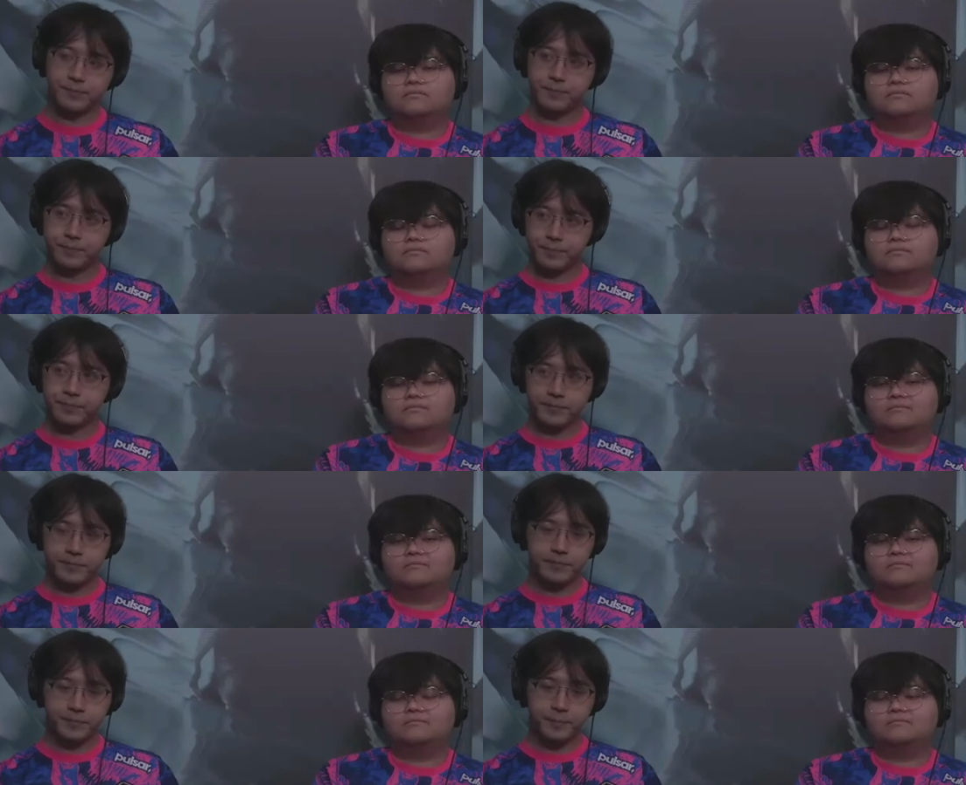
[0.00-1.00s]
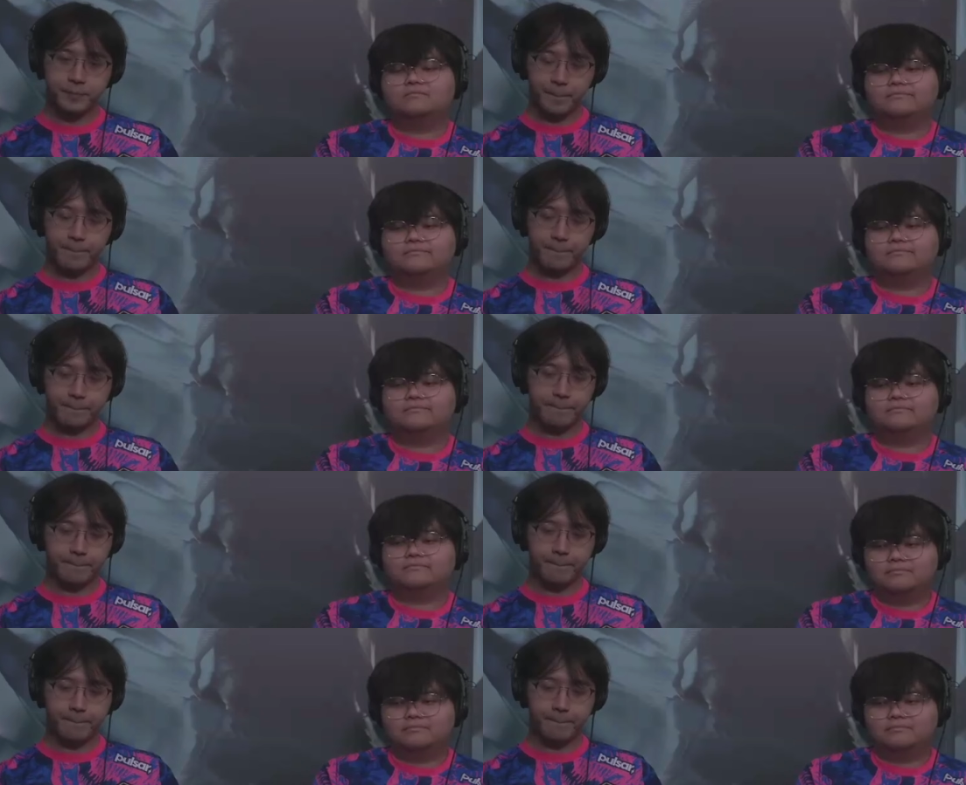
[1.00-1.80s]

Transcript: (no one is talking)